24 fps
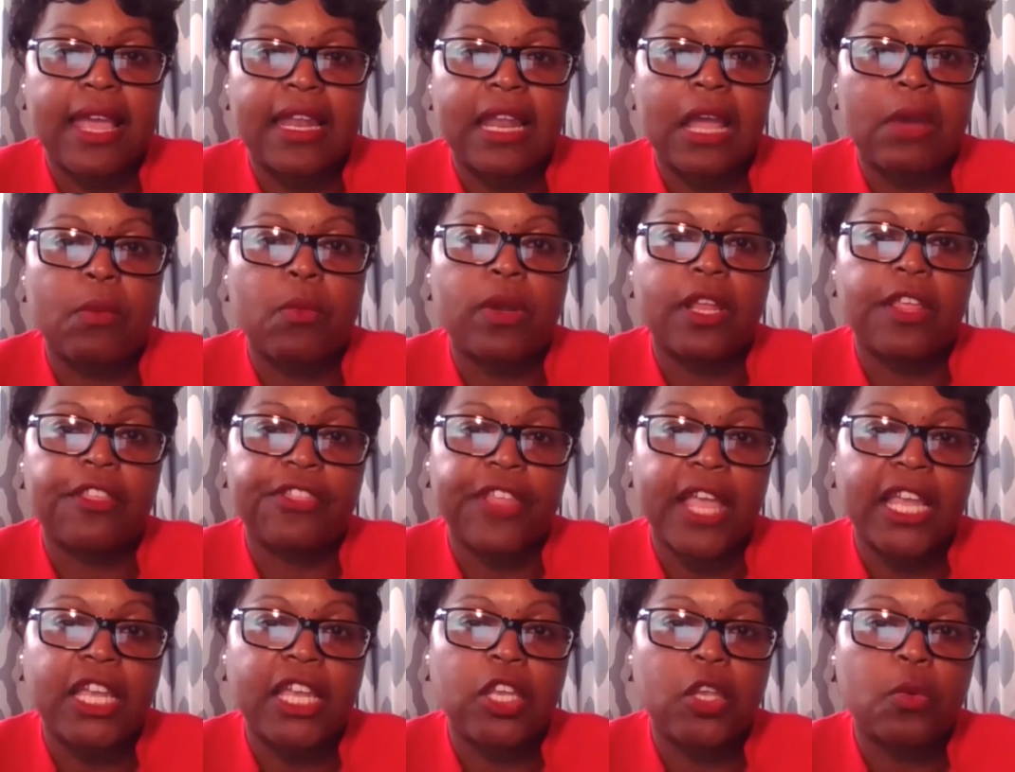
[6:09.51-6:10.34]
and I want to
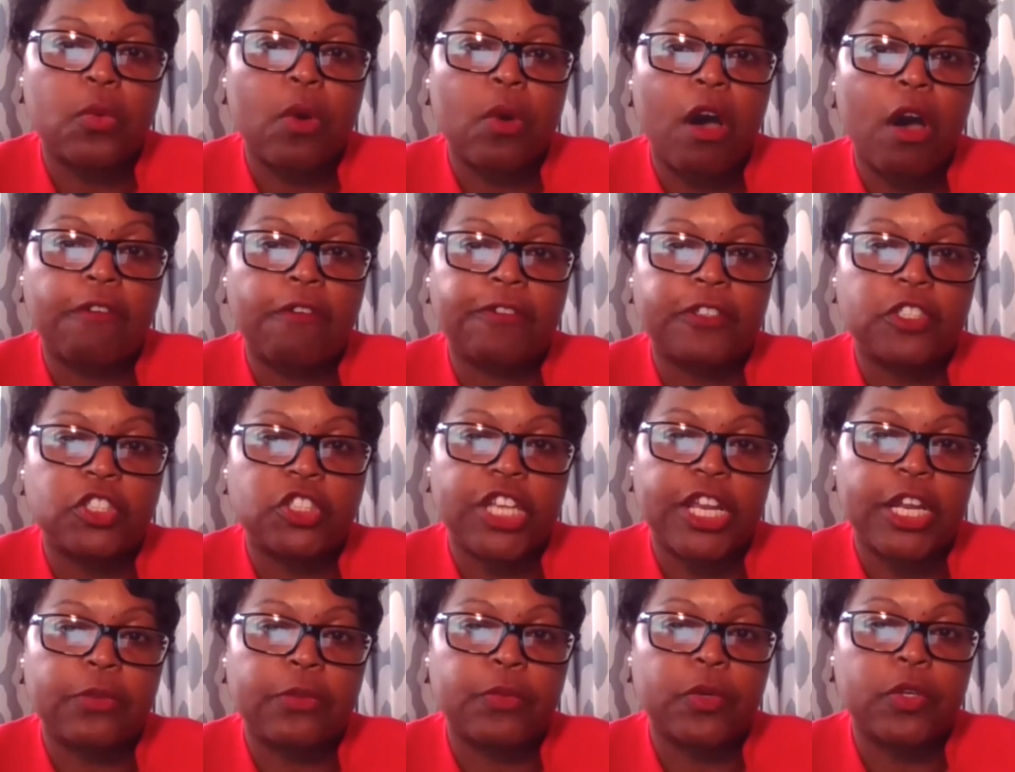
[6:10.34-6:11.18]
thank you all for
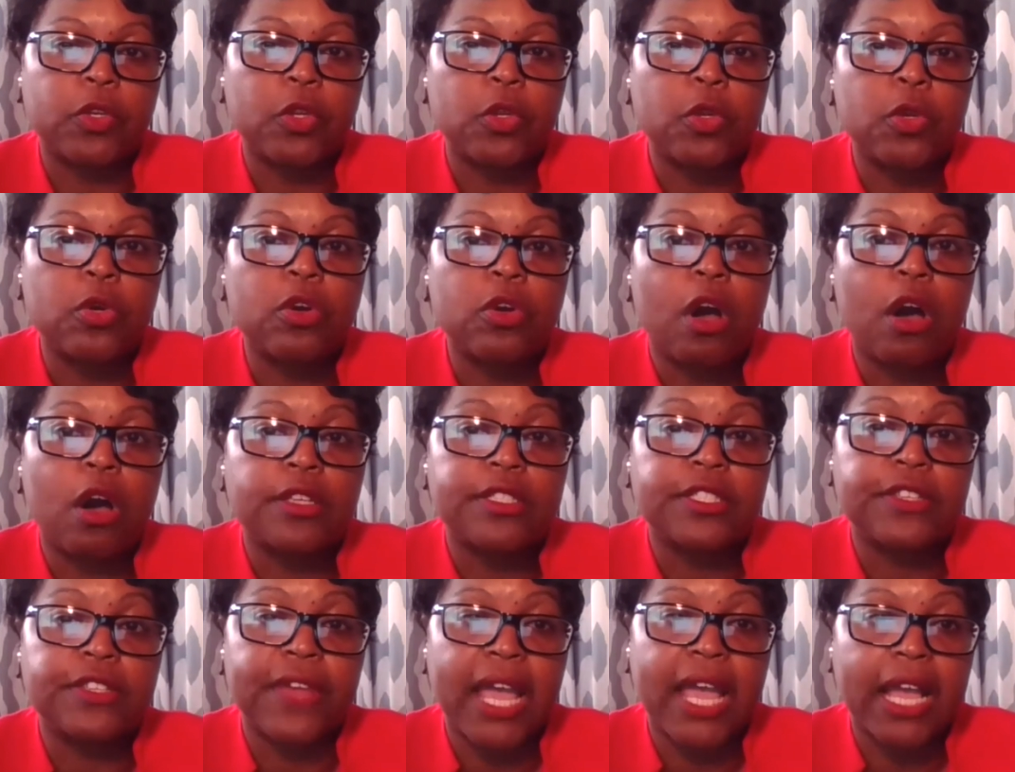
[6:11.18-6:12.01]
sharing renewed
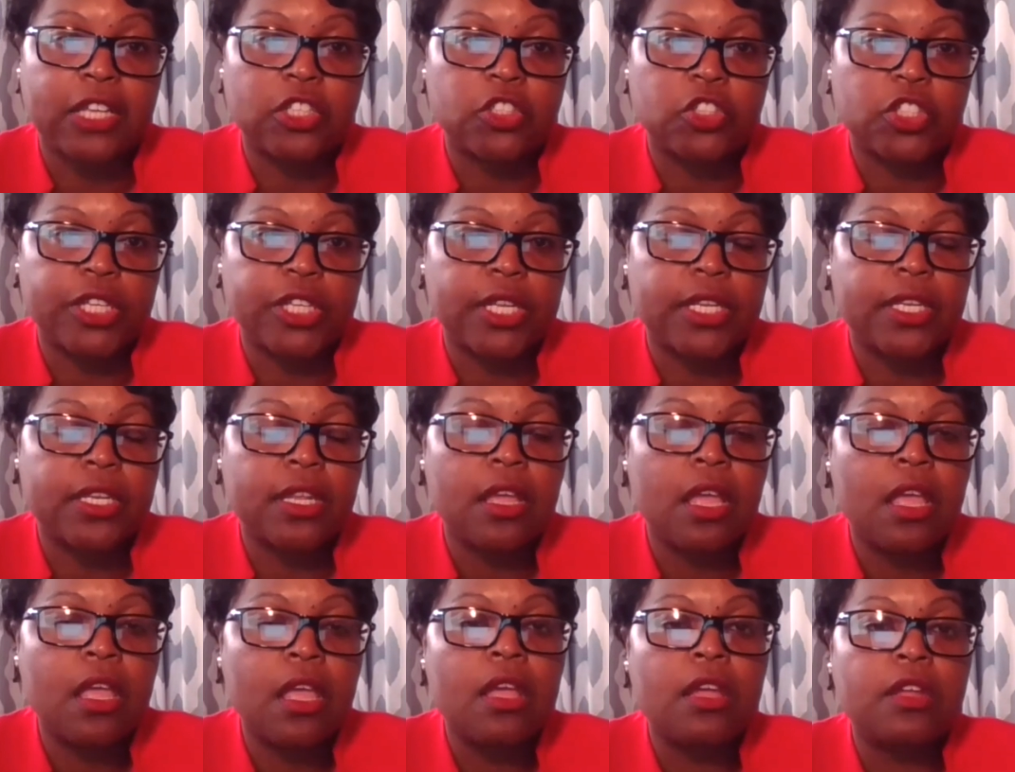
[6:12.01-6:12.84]
calls of action,